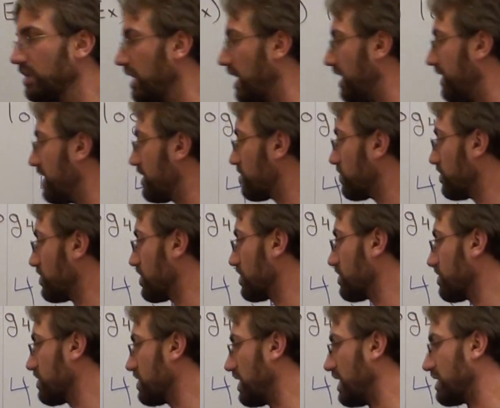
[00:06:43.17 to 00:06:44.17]
And this one
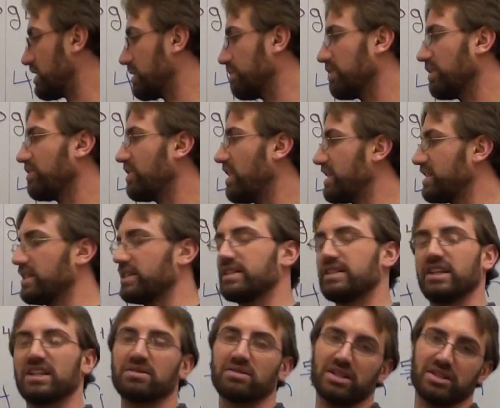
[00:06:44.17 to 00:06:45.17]
just uh, simplifies to
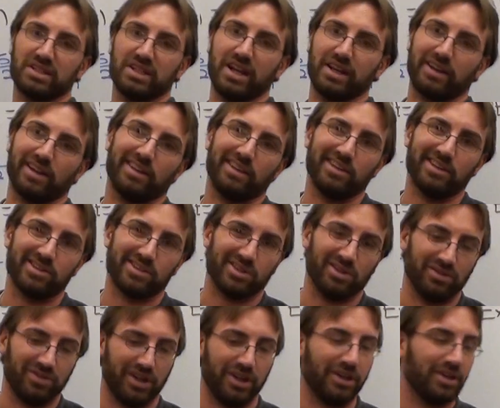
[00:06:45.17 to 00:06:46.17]
6 because technically there's no
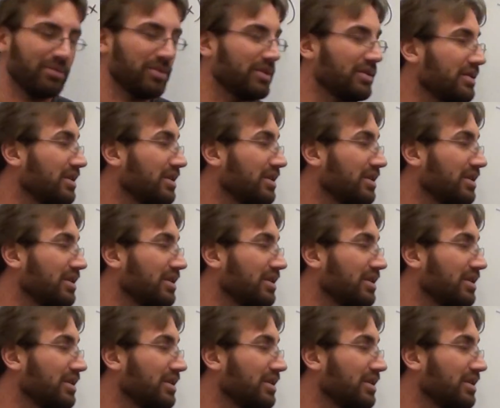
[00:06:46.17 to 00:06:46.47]
variable.